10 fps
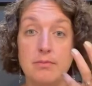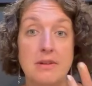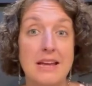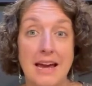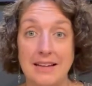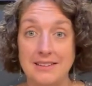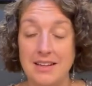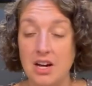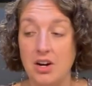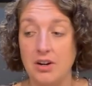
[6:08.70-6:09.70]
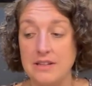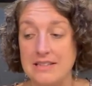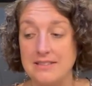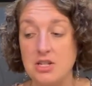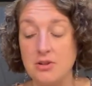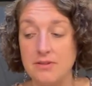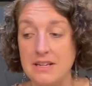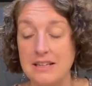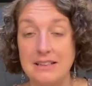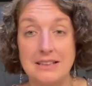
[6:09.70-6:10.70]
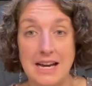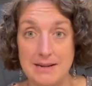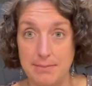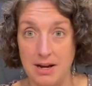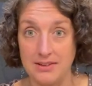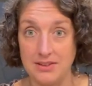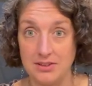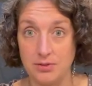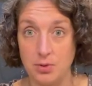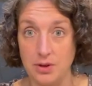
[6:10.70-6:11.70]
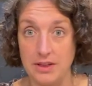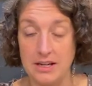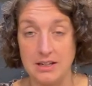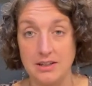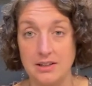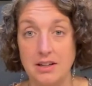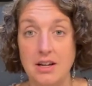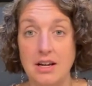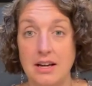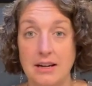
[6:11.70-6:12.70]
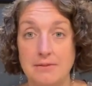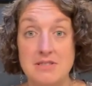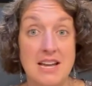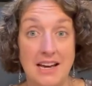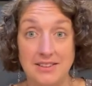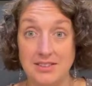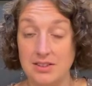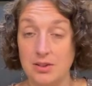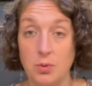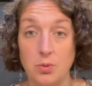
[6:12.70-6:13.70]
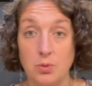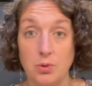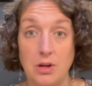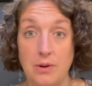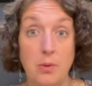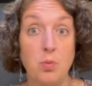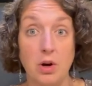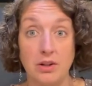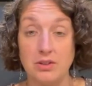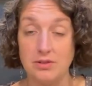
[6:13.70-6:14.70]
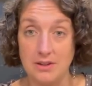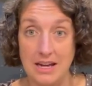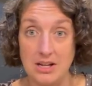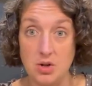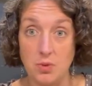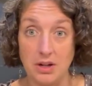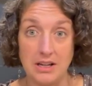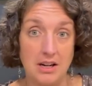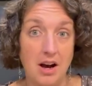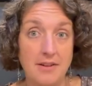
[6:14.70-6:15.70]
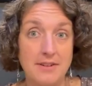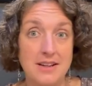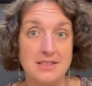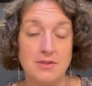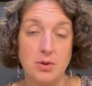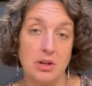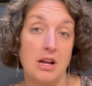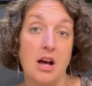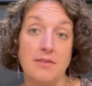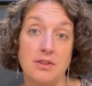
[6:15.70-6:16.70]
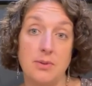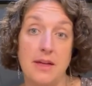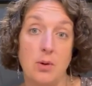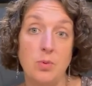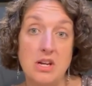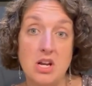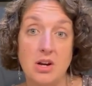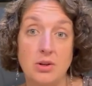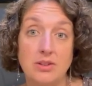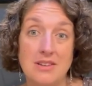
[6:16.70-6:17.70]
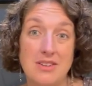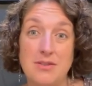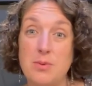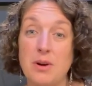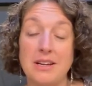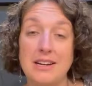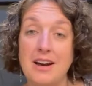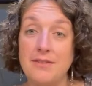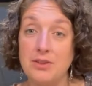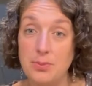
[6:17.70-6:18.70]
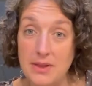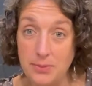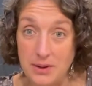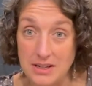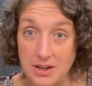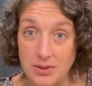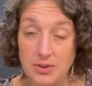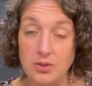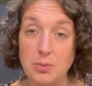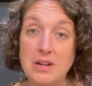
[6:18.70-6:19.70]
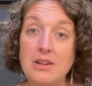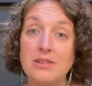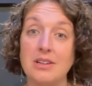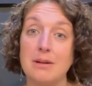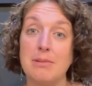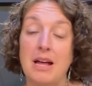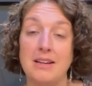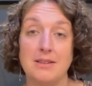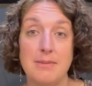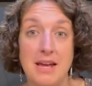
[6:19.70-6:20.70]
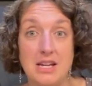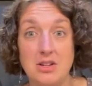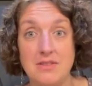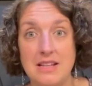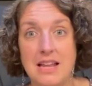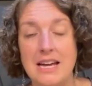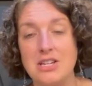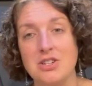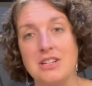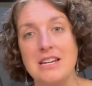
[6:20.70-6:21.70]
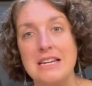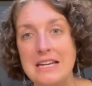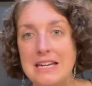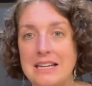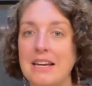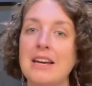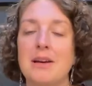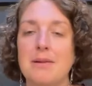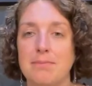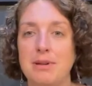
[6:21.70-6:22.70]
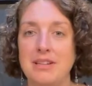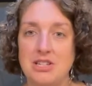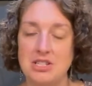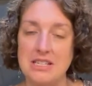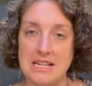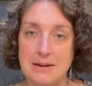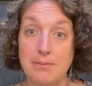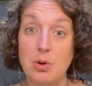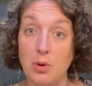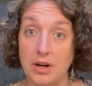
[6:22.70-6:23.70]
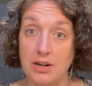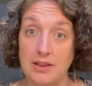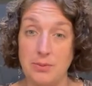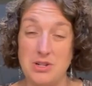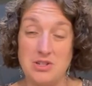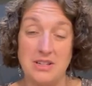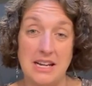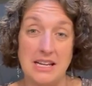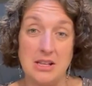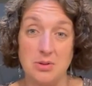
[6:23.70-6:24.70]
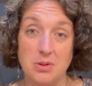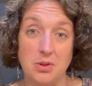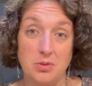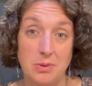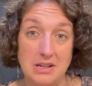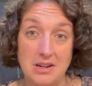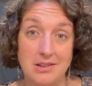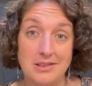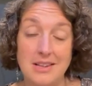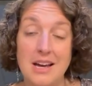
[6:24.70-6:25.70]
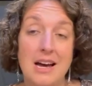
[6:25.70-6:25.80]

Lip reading: get are these UV light boxes for their desks or, at work. So if, again, you work in an office, if you work in an office without windows, even if you work in an office with windows, those windows are going to block some of that UV light, and you're going to potentially need more than what you're getting through those windows.